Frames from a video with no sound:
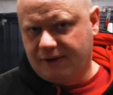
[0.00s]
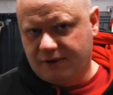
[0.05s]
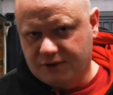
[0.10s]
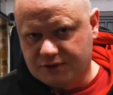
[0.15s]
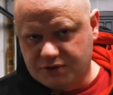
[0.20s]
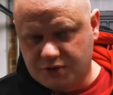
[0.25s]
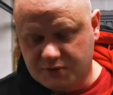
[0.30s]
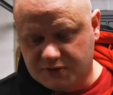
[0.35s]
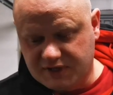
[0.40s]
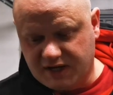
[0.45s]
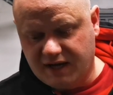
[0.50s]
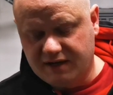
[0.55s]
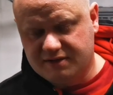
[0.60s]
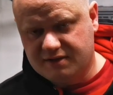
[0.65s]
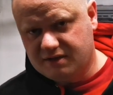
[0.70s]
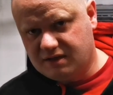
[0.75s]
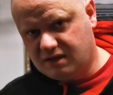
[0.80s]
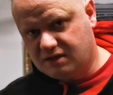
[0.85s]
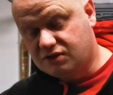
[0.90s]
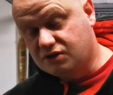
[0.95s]
go 2
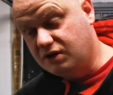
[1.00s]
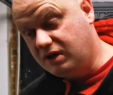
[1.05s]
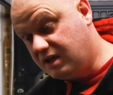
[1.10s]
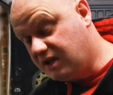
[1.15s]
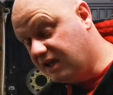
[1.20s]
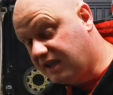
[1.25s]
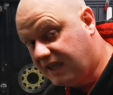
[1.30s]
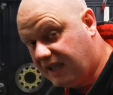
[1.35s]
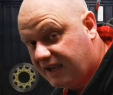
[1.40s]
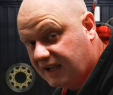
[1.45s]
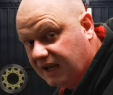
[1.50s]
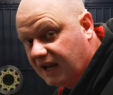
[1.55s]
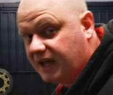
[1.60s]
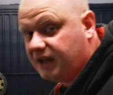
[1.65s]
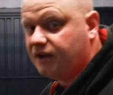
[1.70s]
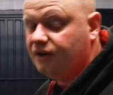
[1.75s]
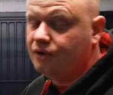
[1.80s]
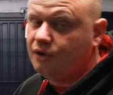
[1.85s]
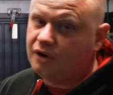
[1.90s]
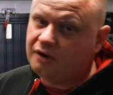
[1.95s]
sizes is so you can get your
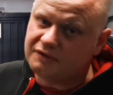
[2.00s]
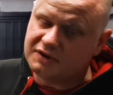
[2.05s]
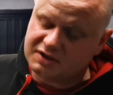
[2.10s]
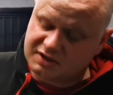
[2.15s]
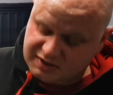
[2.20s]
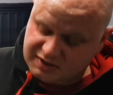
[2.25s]
leg over the